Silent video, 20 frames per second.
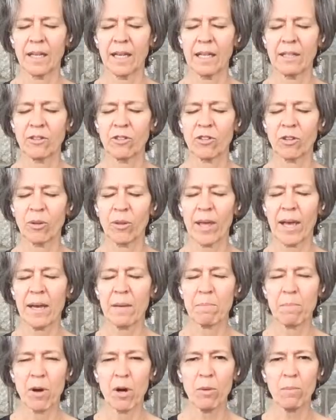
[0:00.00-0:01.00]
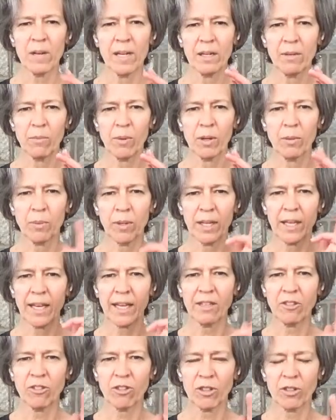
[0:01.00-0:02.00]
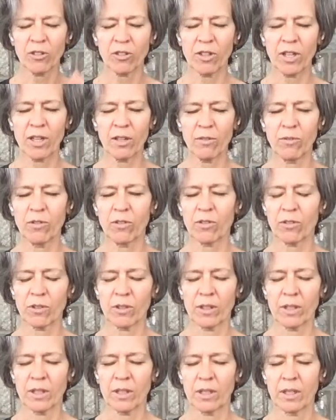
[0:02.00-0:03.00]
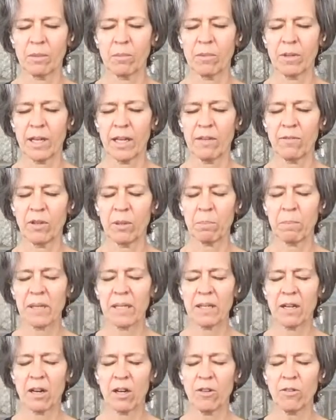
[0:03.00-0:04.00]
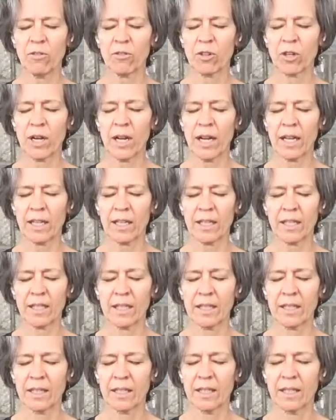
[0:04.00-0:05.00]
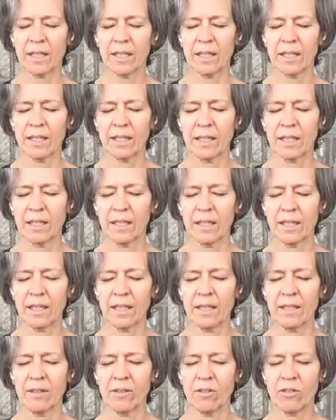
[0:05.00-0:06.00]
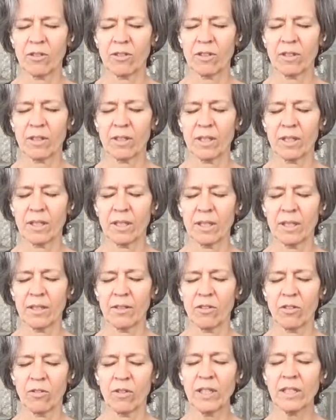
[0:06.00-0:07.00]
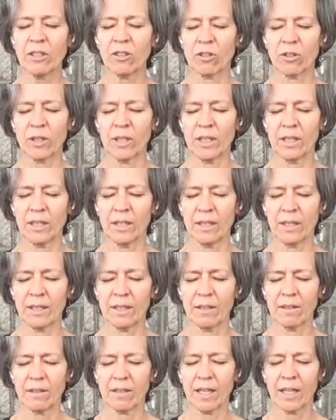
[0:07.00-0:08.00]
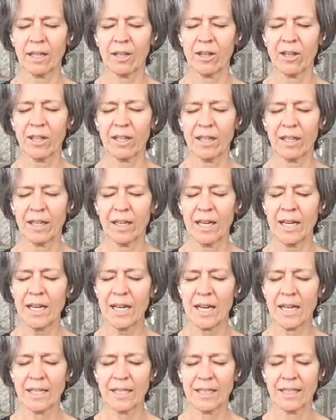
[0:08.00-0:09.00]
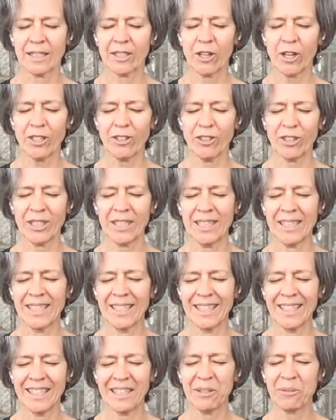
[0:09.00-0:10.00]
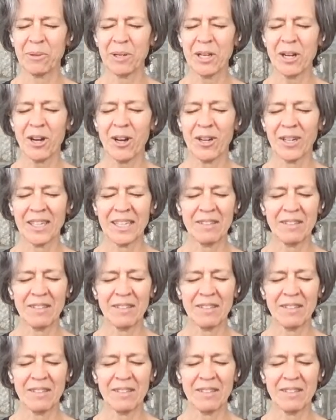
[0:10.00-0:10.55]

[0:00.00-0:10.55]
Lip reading: And so that moment when we catch ourselves having been off track is is a victory. It's like, ah, gotcha. Here we are.